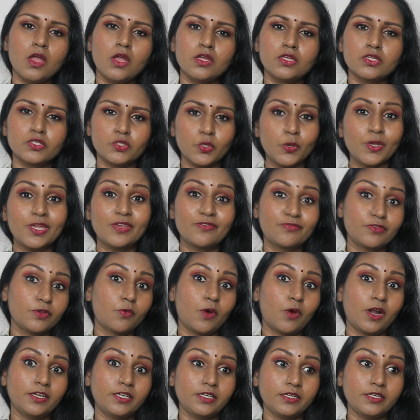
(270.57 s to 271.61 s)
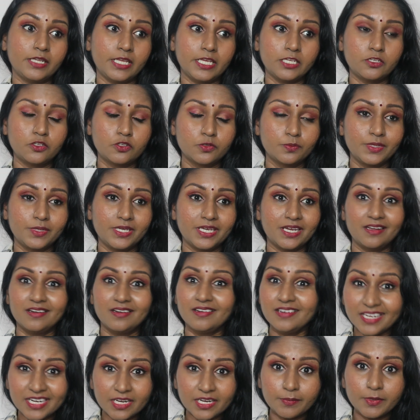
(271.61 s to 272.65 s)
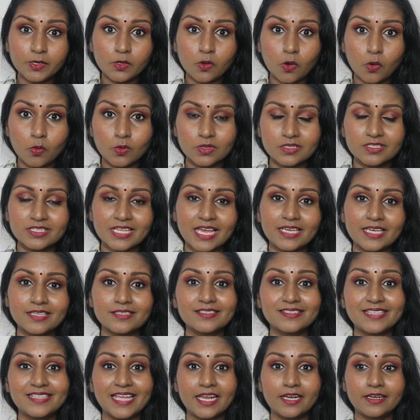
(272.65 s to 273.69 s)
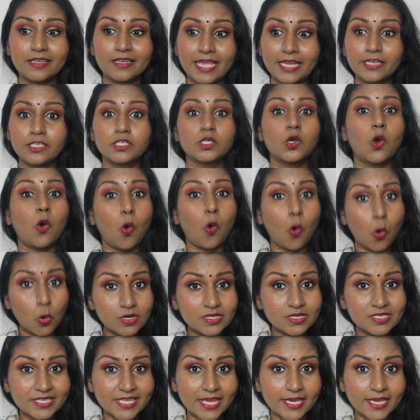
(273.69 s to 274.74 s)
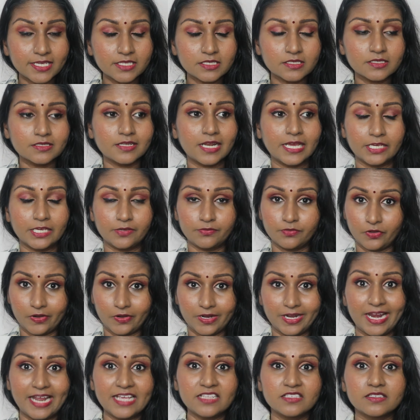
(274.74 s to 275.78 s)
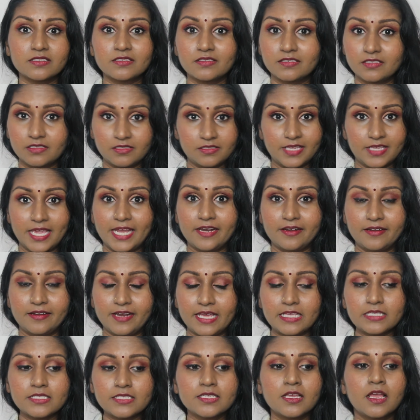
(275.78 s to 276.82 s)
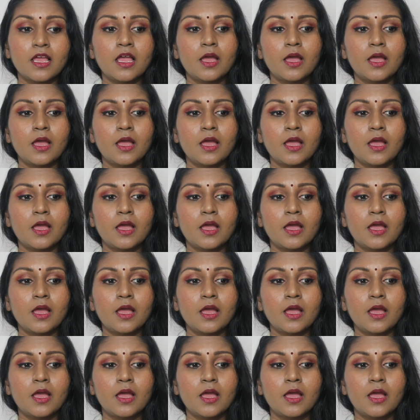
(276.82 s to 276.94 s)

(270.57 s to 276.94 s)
so if you wanted it to be a little bit oversized then get your own size like if you're an S just get an S